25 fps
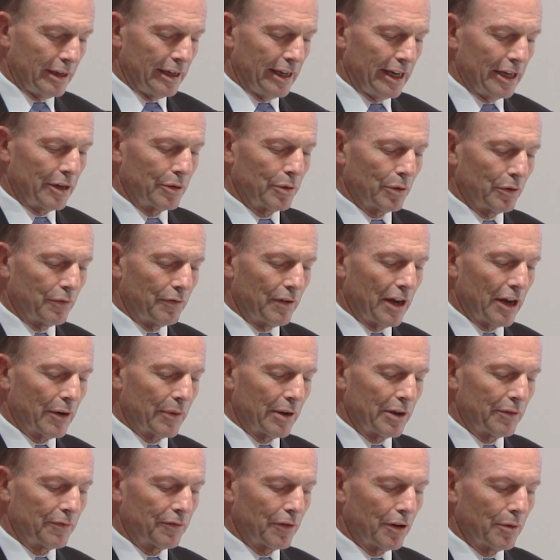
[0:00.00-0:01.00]
it could
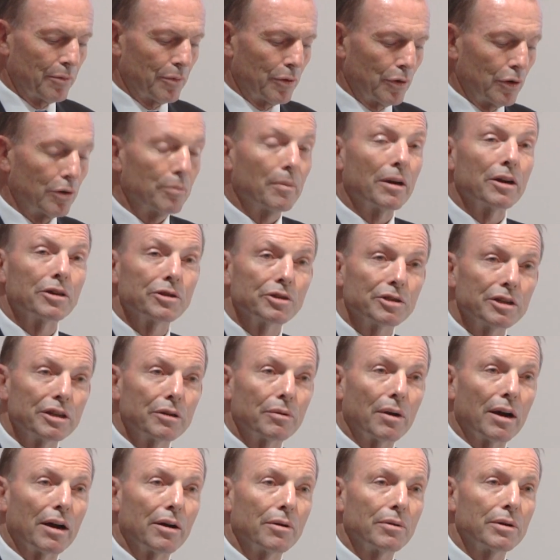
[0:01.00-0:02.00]
vary from almost
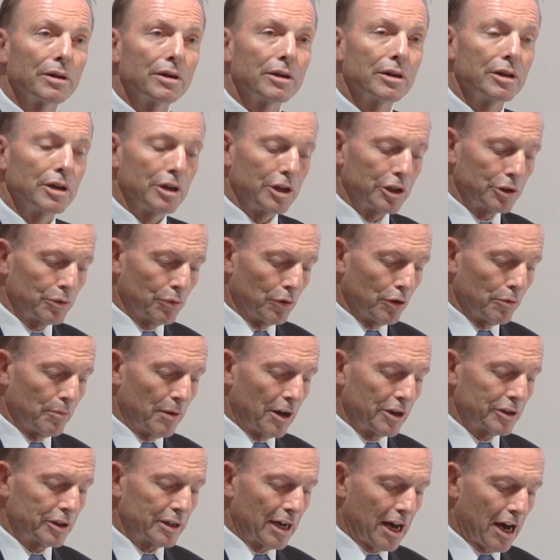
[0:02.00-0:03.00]
zero to
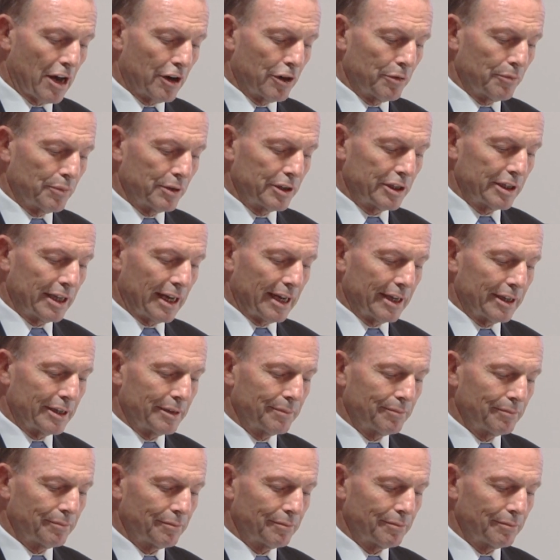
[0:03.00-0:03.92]
almost 100%.